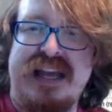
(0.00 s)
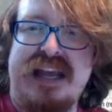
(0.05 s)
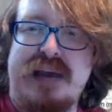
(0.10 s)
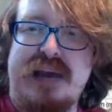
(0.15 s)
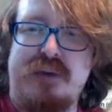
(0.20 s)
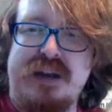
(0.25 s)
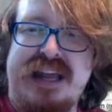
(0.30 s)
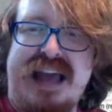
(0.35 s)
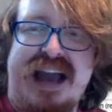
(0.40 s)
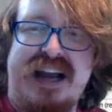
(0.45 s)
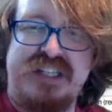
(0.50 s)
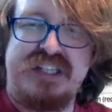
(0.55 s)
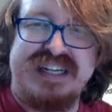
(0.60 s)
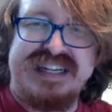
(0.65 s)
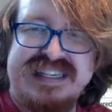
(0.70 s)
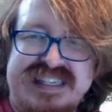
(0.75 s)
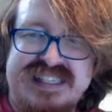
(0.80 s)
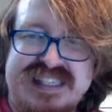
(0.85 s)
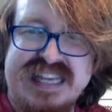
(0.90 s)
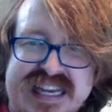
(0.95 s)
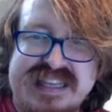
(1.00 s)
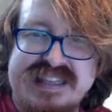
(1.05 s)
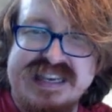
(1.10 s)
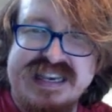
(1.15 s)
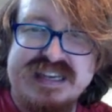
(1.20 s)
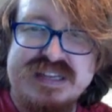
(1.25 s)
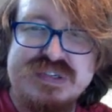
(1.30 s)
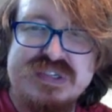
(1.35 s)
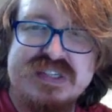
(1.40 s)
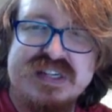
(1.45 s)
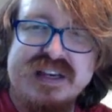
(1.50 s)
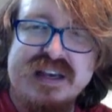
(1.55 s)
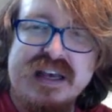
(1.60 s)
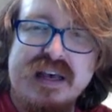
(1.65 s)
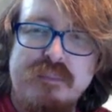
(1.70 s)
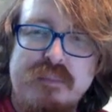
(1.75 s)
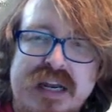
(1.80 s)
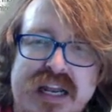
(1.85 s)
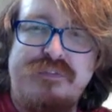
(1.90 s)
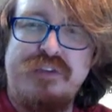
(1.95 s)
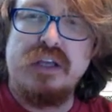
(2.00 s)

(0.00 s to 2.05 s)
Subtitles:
able to actually see these. But if you